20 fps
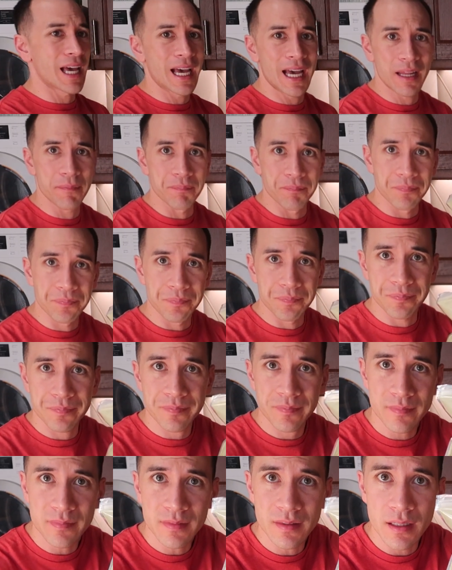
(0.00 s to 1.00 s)
add
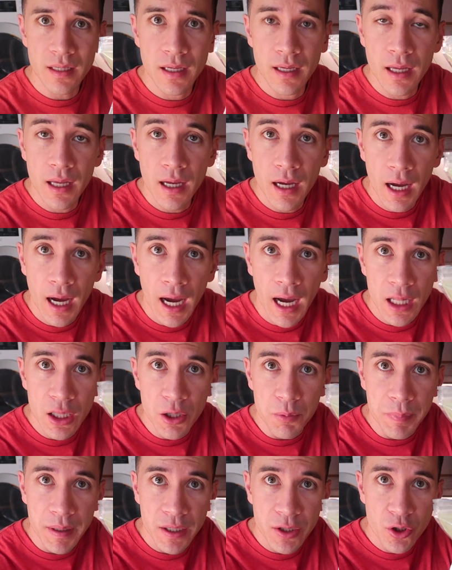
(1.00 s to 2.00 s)

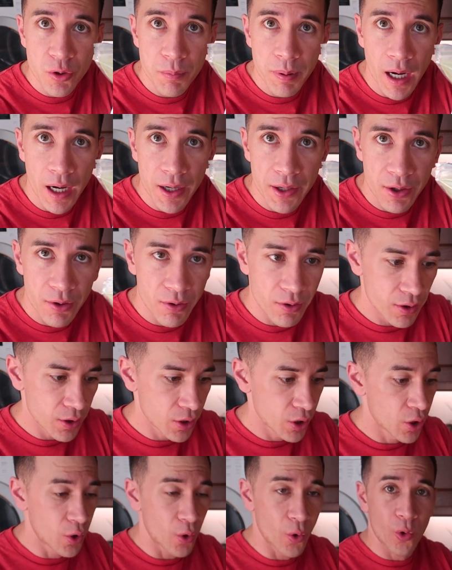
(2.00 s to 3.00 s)
jalapeno powder
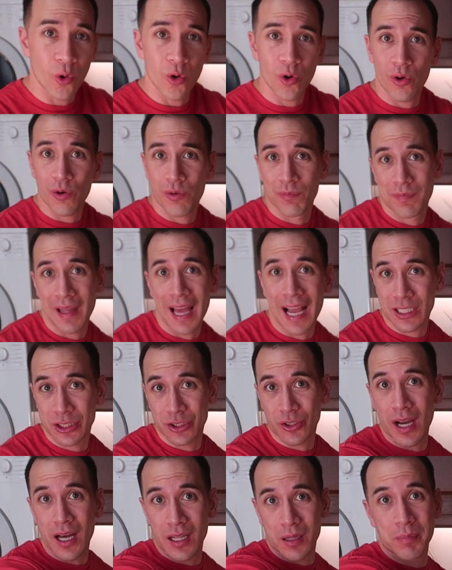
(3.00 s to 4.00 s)
or
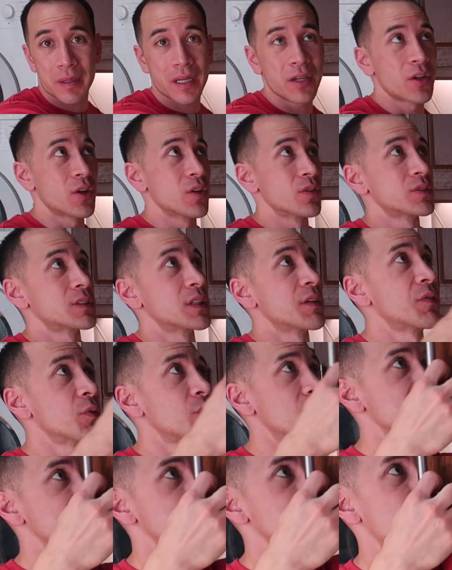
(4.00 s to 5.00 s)
actual jalapenos if you
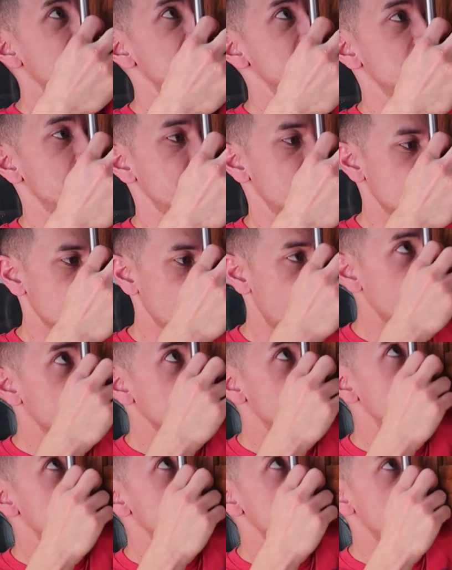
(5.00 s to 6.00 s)
want to spice your
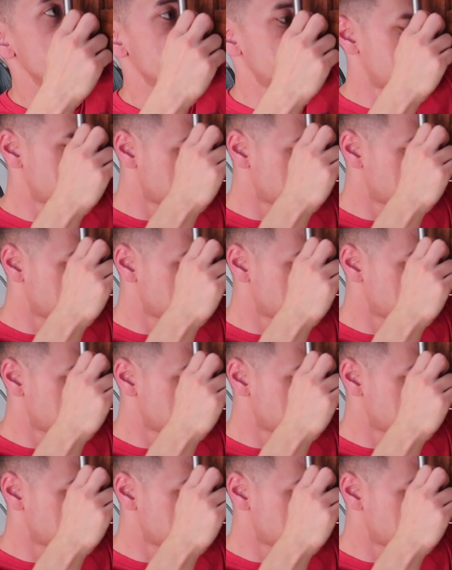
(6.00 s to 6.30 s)
guacamole.